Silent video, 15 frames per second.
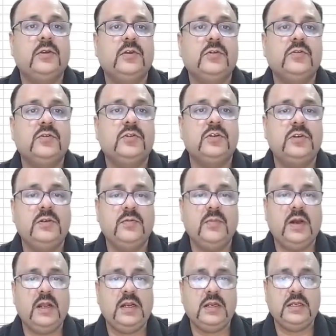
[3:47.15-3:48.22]
So the
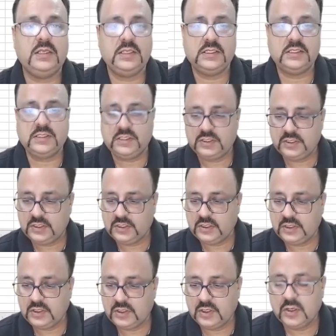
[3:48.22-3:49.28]
demand is
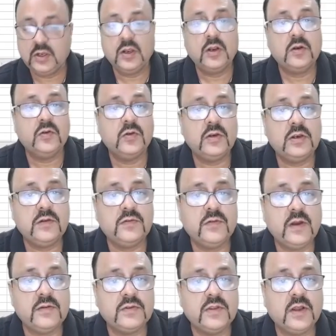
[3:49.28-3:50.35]

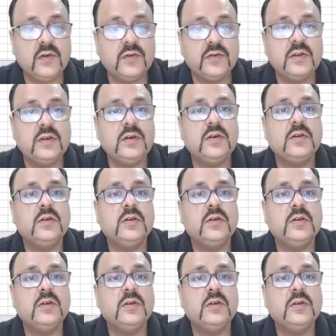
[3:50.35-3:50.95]
25,000,